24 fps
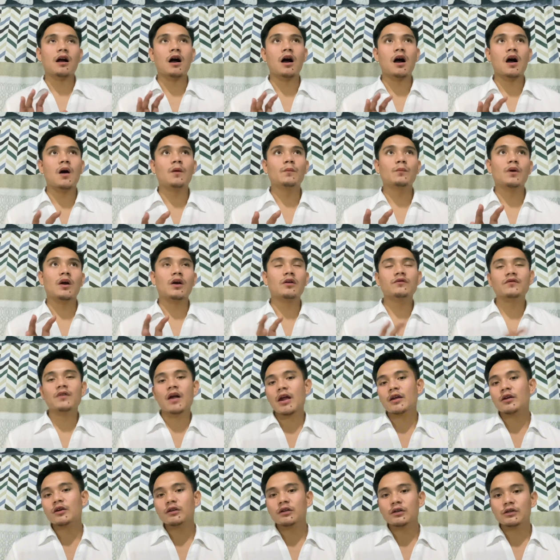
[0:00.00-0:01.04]
a
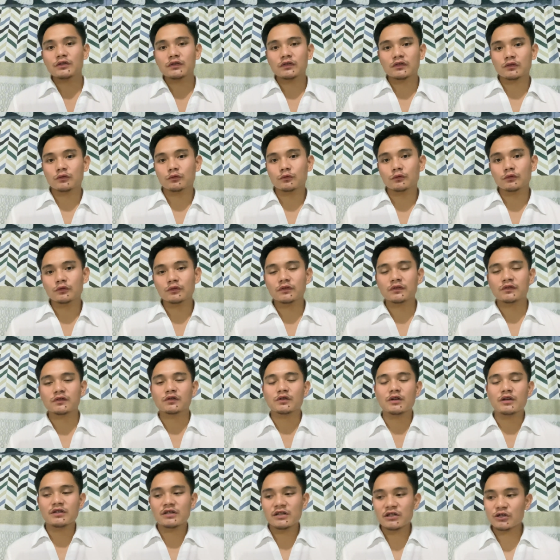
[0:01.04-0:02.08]
regular school's
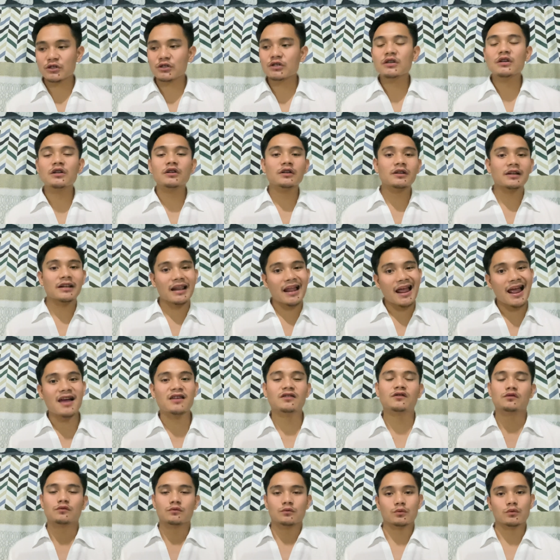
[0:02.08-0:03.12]
traditional
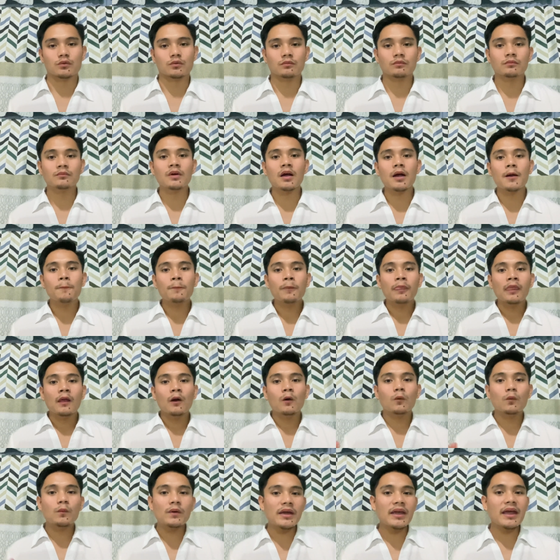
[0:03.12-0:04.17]
classroom,
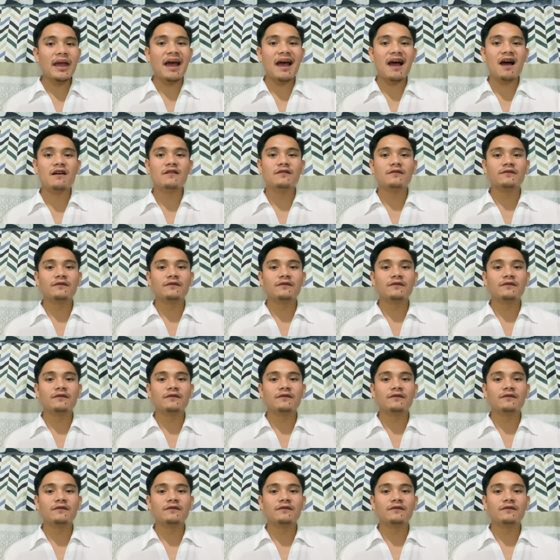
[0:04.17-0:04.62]
we have